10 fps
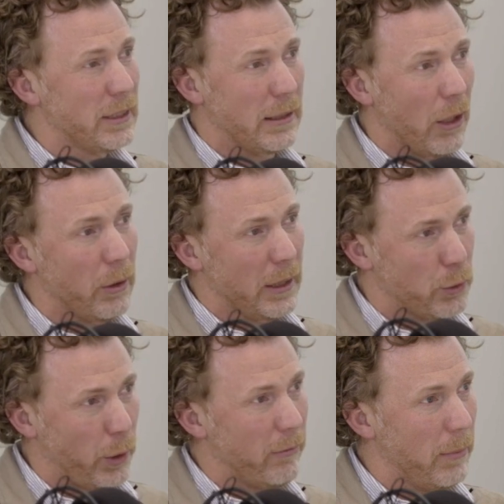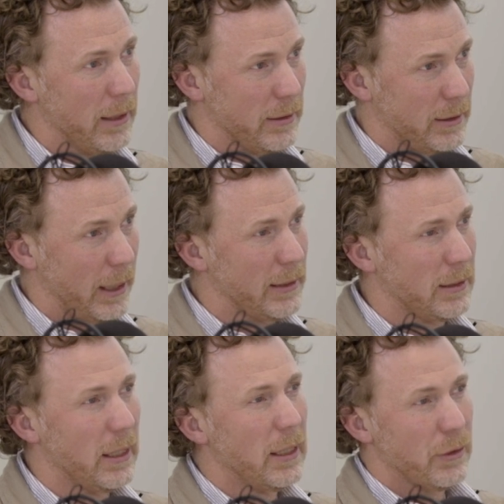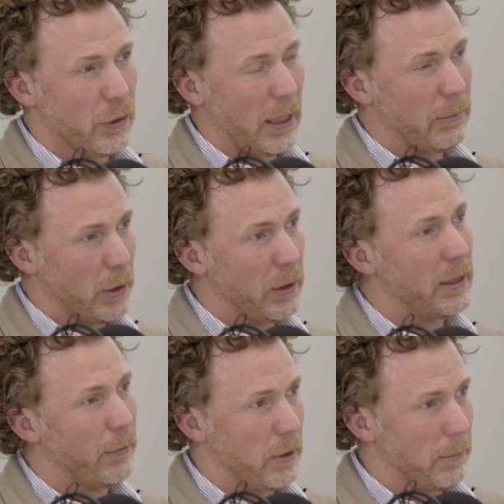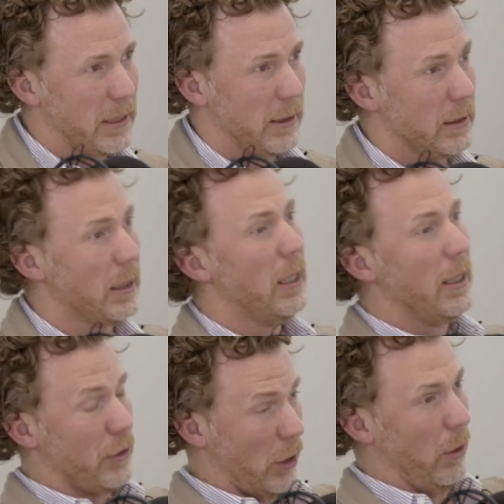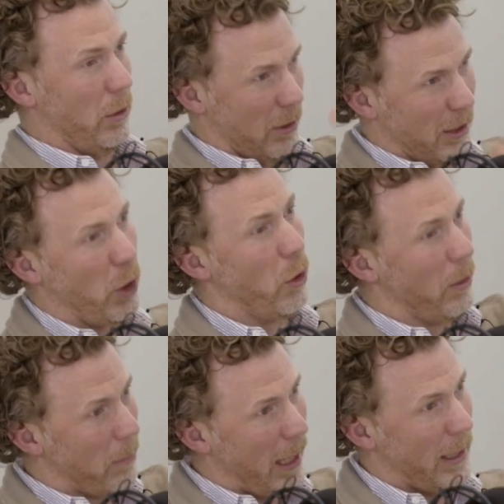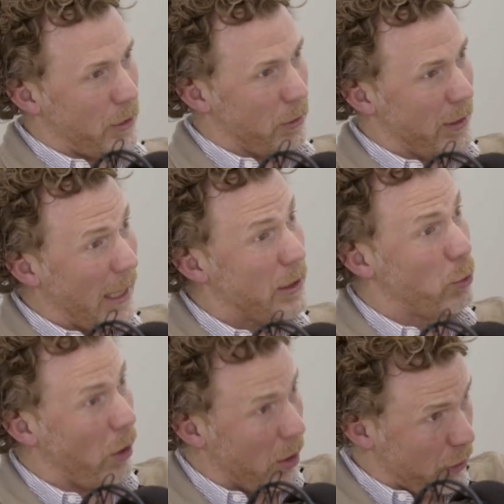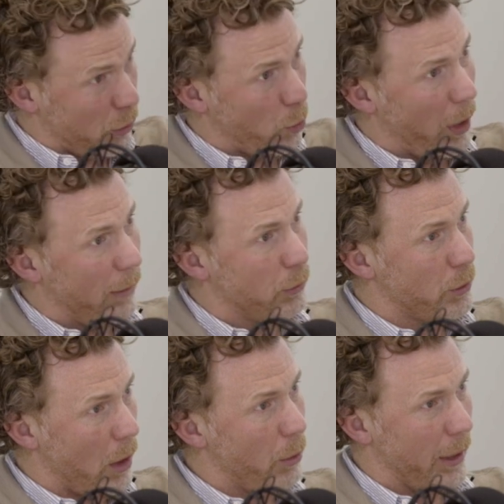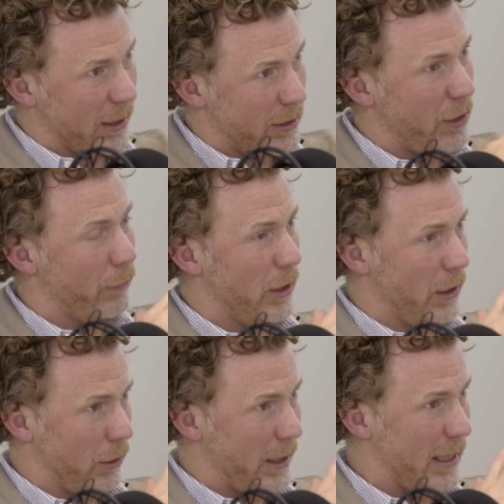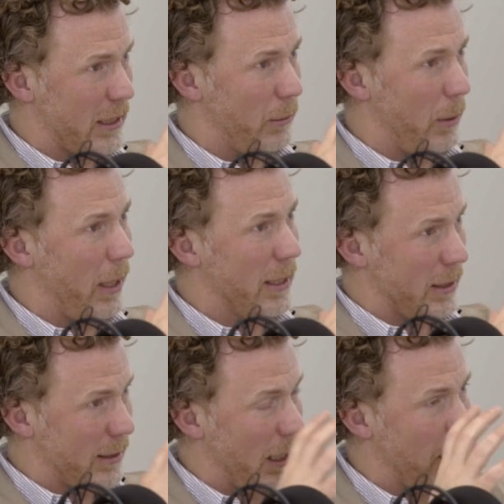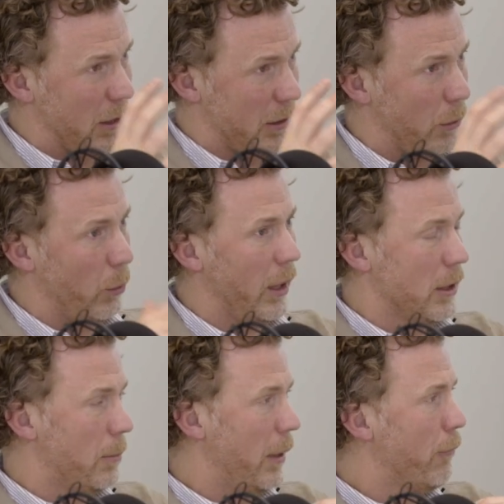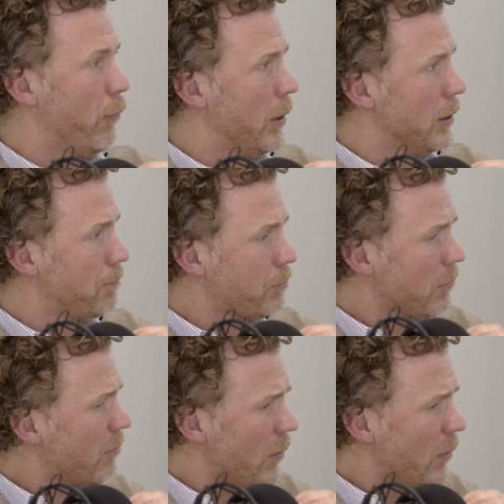to see only in 12 months that it's to some degree a different business. So going back to that's also a way of growing, is shifting your customer base and see how much they're willing to pay for it. Yeah.